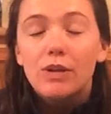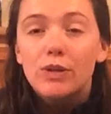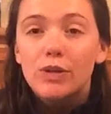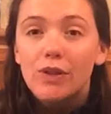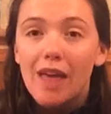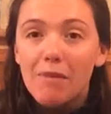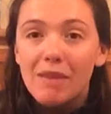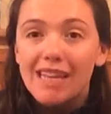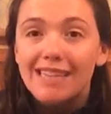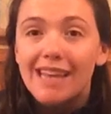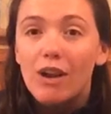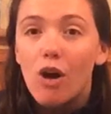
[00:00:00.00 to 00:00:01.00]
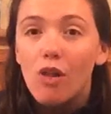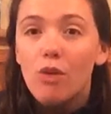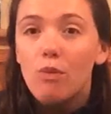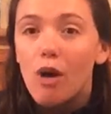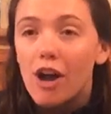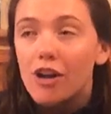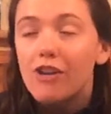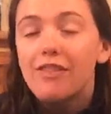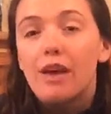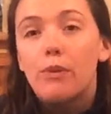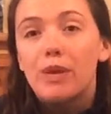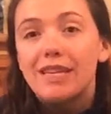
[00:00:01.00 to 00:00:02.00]
So that means that all the water
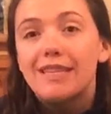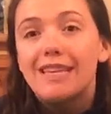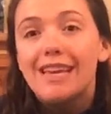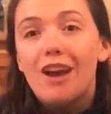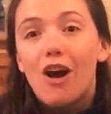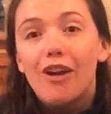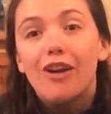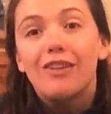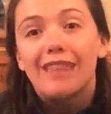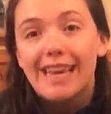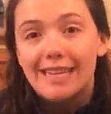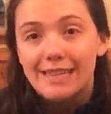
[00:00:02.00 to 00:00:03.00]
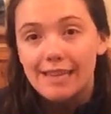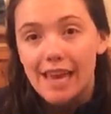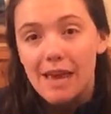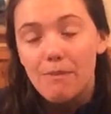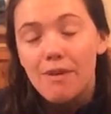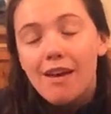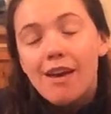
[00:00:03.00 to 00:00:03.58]
that we see on our landscape